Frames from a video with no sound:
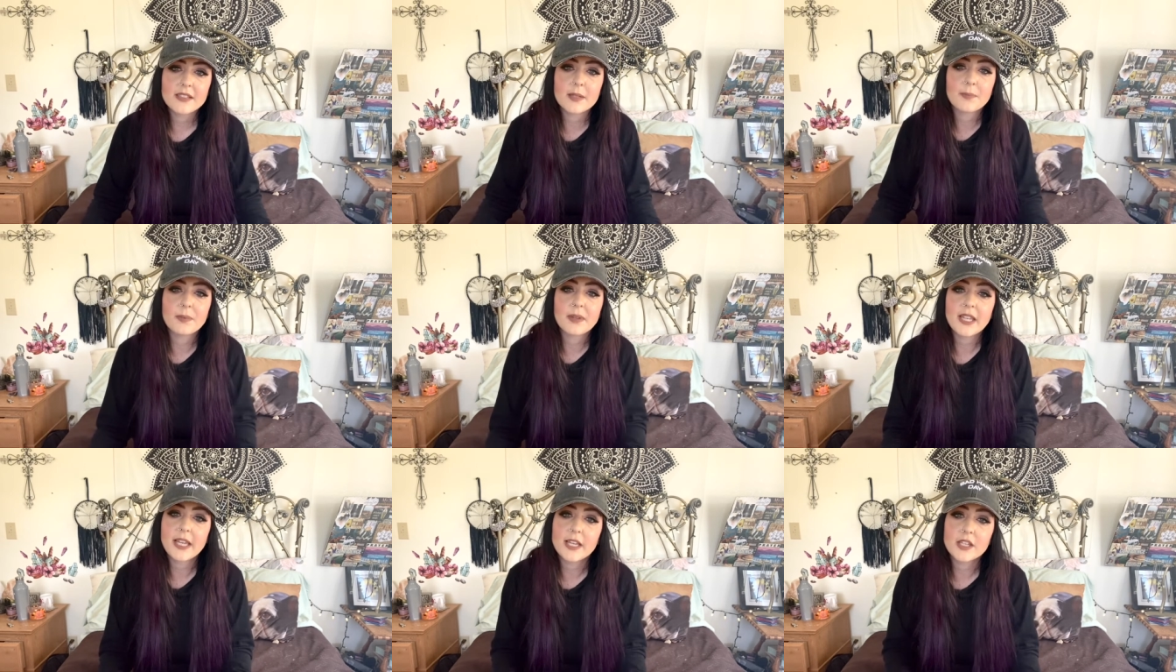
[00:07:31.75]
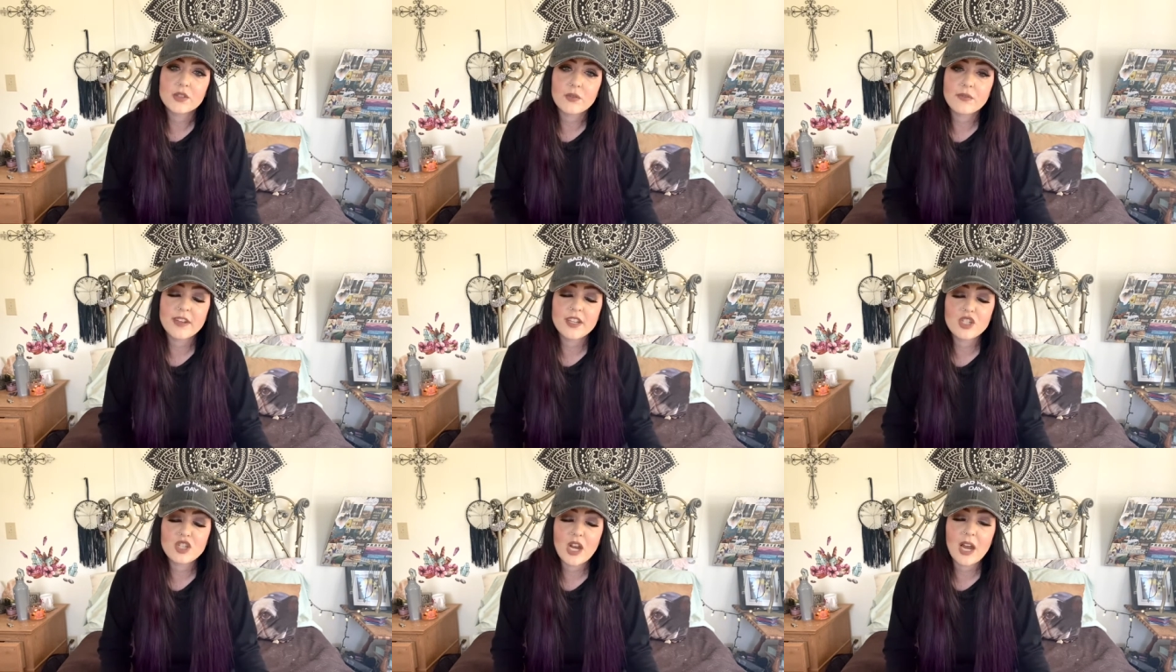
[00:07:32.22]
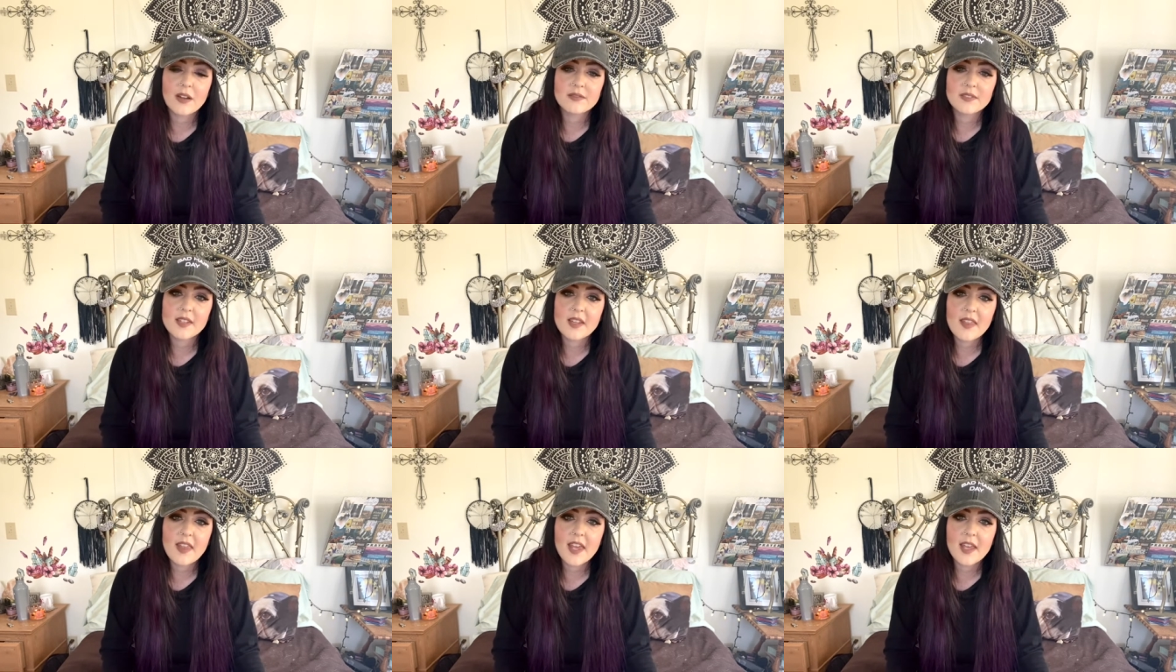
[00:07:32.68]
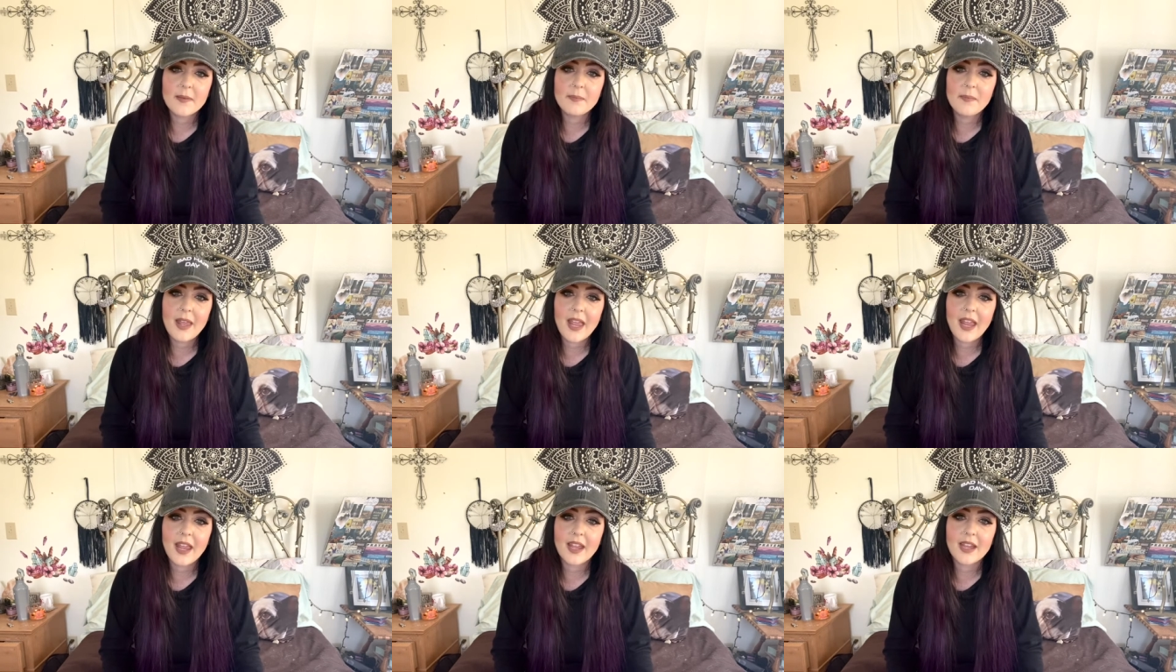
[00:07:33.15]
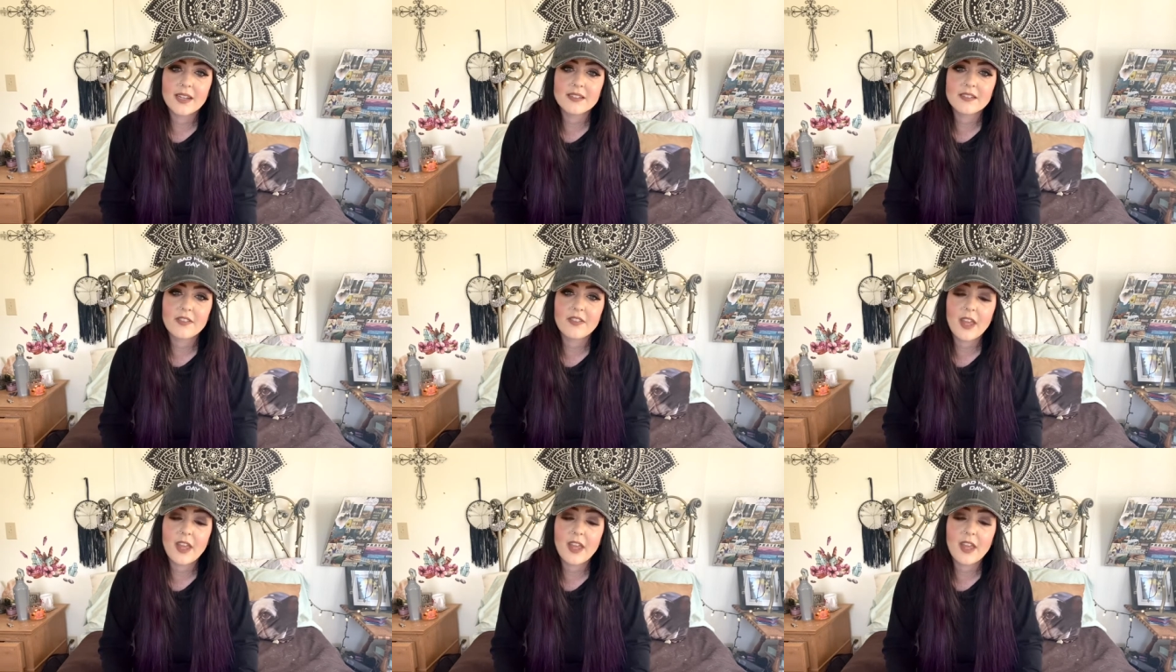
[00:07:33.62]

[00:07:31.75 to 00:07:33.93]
to please reach out to them and